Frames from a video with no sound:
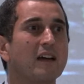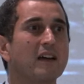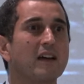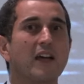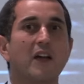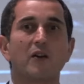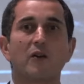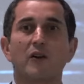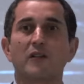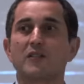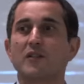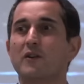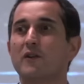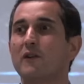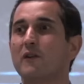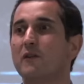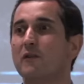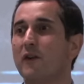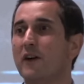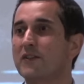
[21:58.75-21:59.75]
he could do
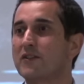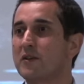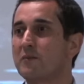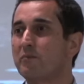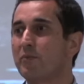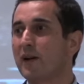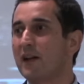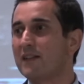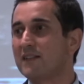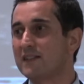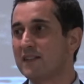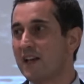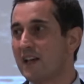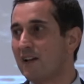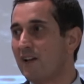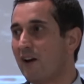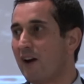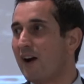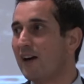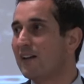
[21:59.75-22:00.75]
was to pray and say,
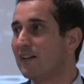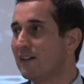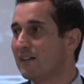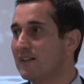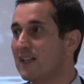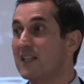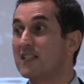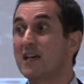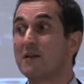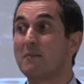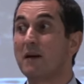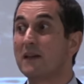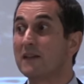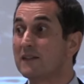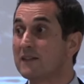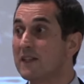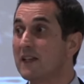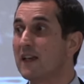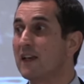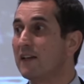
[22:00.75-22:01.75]
Lord, that I may
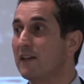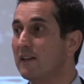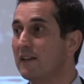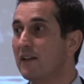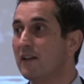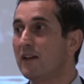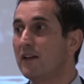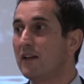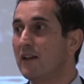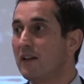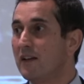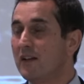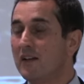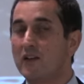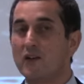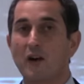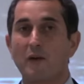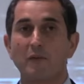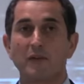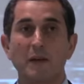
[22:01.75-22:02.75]
see
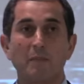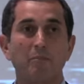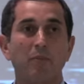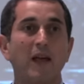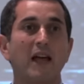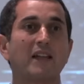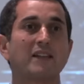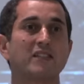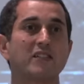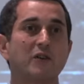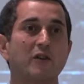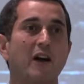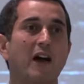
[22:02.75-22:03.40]
your, the plans you